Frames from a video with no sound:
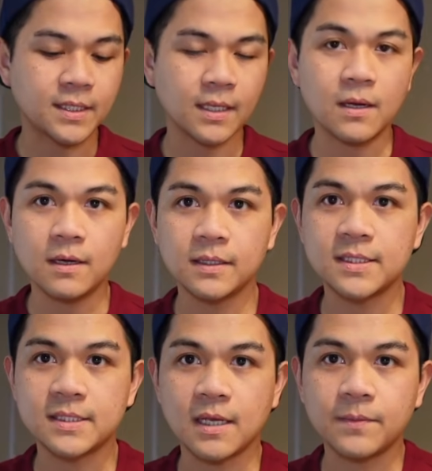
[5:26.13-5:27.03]
get on the
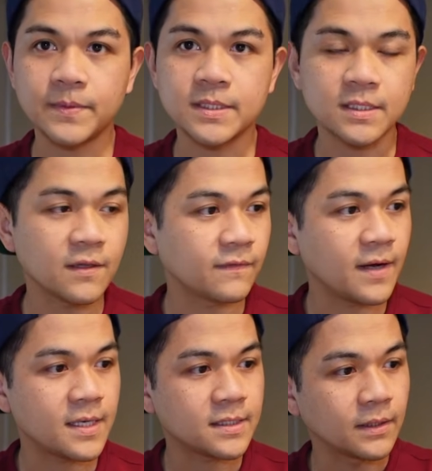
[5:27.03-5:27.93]
setup itself,
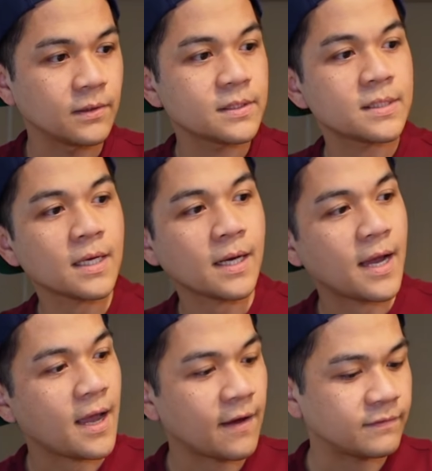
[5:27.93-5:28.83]
guys. It looks like I
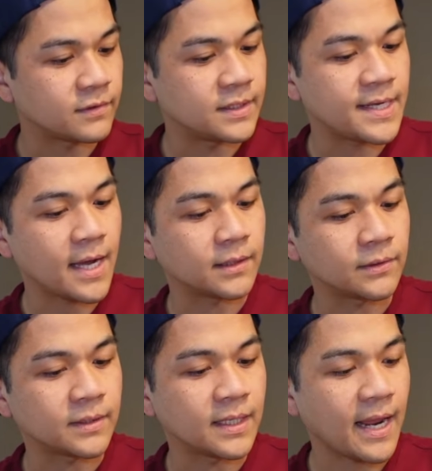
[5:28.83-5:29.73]
have to
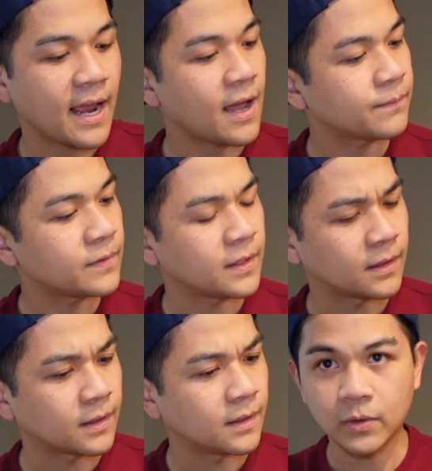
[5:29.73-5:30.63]
download an app
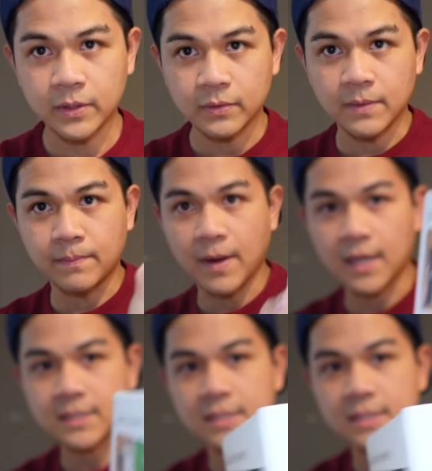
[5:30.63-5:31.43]
here according to the box